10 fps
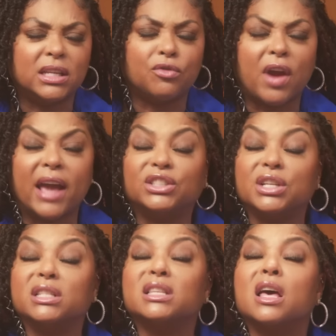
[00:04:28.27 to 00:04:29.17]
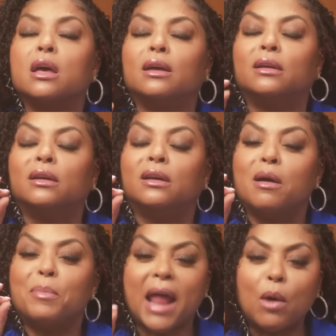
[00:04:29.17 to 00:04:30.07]
interactions.
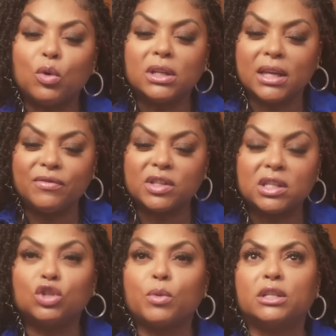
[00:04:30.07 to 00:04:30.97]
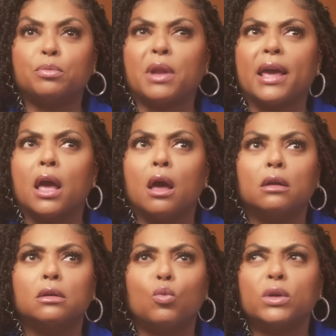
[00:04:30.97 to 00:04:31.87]
But I will leave the situation like,
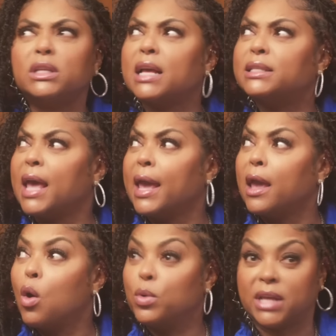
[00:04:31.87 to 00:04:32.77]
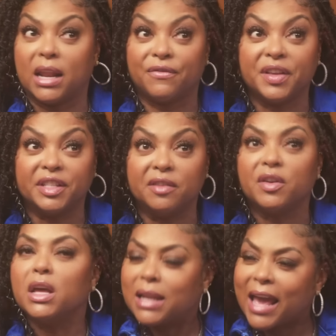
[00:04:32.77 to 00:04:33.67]
what did I say? Was that offensive?
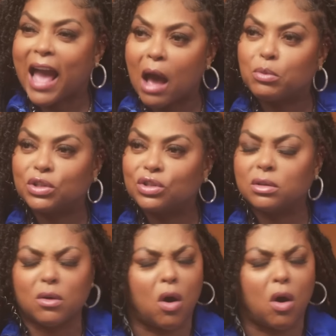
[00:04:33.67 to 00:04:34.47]
Like I would really.